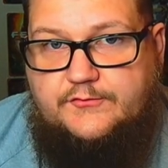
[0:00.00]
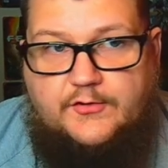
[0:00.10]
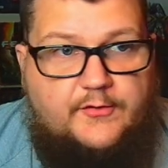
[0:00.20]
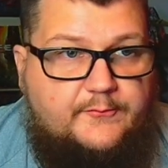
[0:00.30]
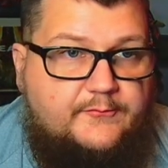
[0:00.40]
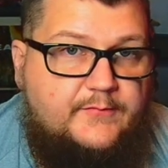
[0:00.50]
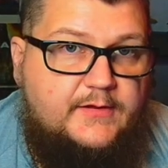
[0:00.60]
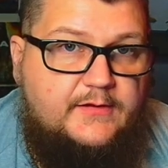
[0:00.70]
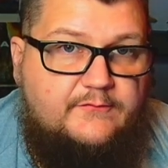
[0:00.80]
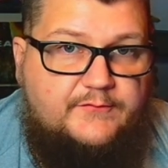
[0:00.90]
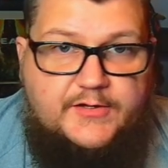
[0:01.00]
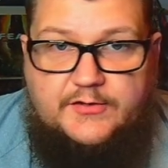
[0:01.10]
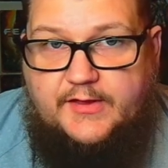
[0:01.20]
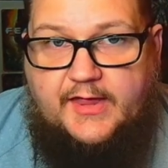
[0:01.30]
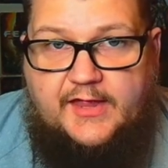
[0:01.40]
from
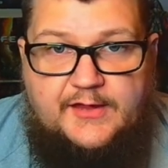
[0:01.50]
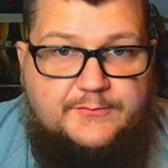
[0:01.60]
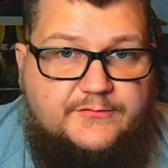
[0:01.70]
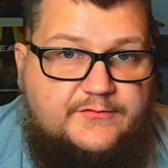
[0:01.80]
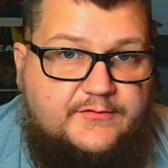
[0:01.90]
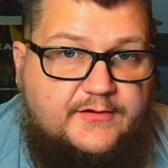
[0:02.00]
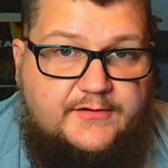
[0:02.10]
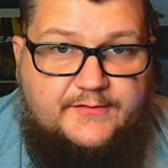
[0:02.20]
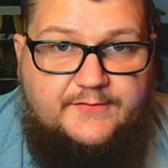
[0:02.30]
video games to